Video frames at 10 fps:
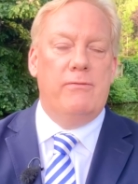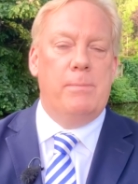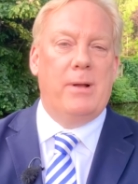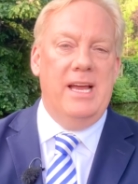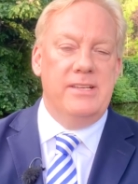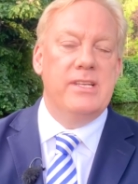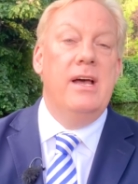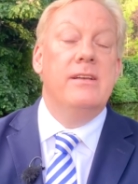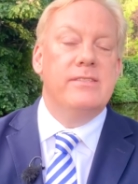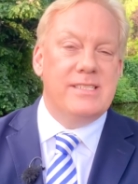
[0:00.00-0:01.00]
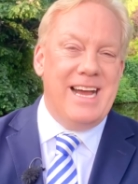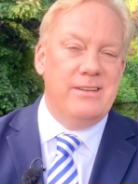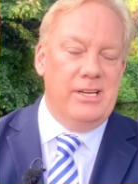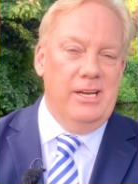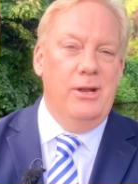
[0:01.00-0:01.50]
of a place
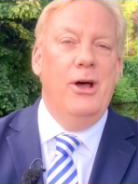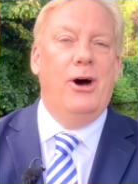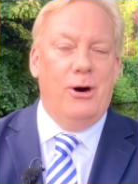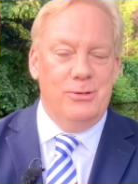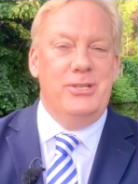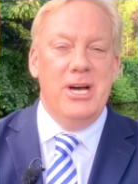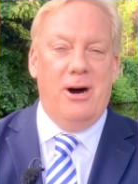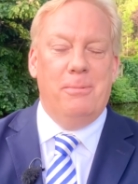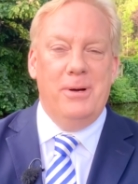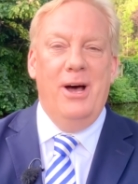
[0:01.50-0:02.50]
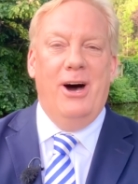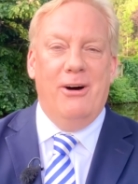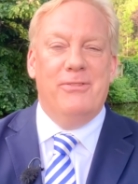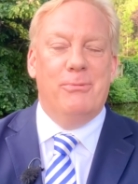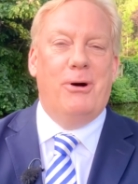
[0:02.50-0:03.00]
standing on top
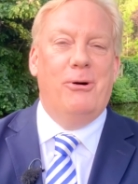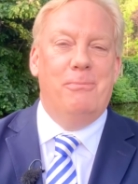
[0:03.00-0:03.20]
of the royal